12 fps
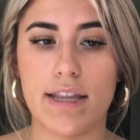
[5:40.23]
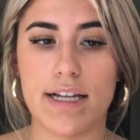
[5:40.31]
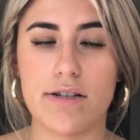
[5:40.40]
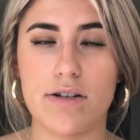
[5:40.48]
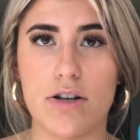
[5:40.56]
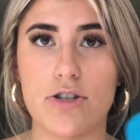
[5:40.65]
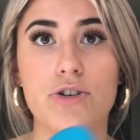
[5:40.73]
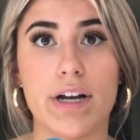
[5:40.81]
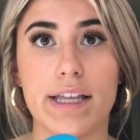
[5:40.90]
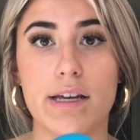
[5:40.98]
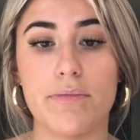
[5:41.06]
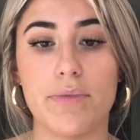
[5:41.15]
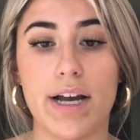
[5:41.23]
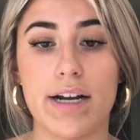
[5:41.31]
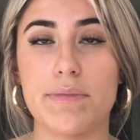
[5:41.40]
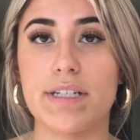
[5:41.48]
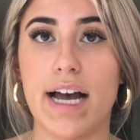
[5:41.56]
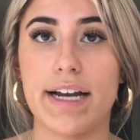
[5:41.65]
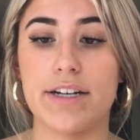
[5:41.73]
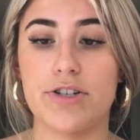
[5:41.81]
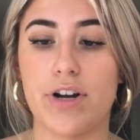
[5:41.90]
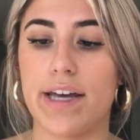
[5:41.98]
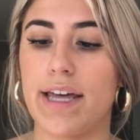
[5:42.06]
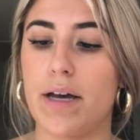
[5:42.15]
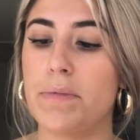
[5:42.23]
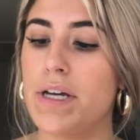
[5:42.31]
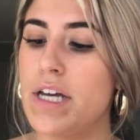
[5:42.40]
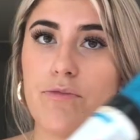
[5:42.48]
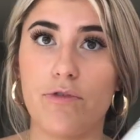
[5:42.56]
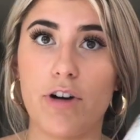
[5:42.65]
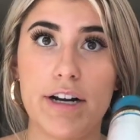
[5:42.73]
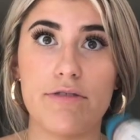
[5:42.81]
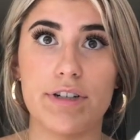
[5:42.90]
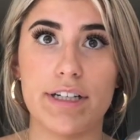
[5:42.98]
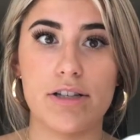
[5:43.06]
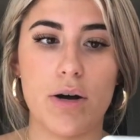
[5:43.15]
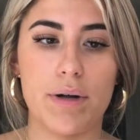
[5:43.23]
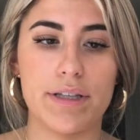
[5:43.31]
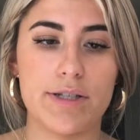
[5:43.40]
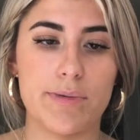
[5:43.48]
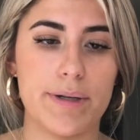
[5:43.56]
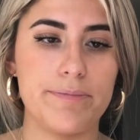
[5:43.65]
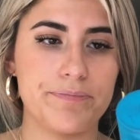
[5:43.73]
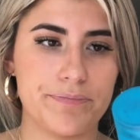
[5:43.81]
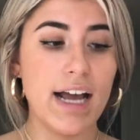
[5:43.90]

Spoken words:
That's an Australian brand. I'm dying to try them. I'm running really low on this one.